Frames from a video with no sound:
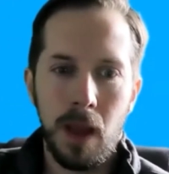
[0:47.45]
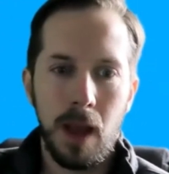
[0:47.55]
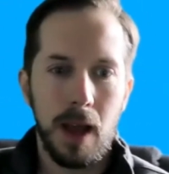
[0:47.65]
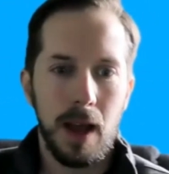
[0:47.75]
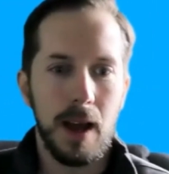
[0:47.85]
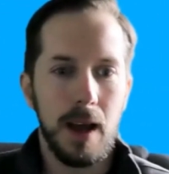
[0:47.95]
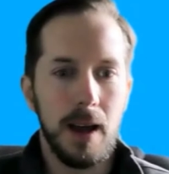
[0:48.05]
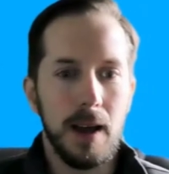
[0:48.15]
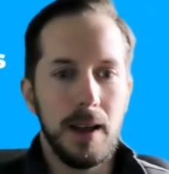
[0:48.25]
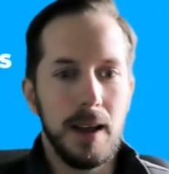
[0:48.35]

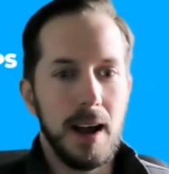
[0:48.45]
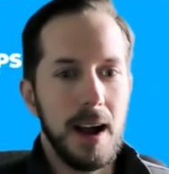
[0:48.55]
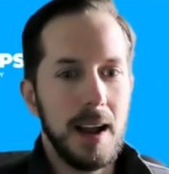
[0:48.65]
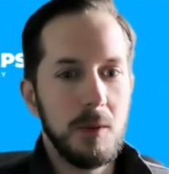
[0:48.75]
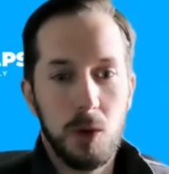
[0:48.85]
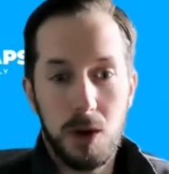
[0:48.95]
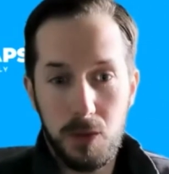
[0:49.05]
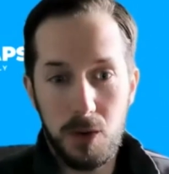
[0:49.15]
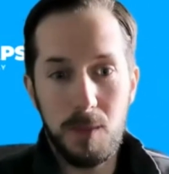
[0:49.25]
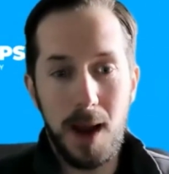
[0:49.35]
I work
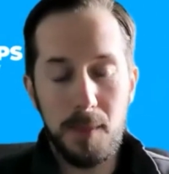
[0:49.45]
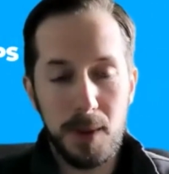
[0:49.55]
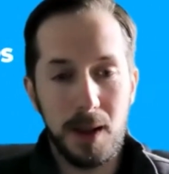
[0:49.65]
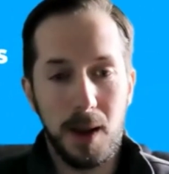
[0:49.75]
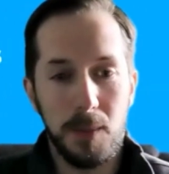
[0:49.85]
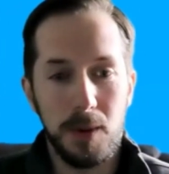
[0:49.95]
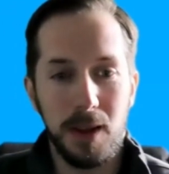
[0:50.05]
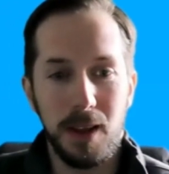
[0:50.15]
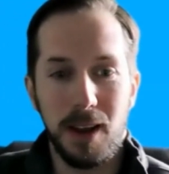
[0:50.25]
for a mapping company.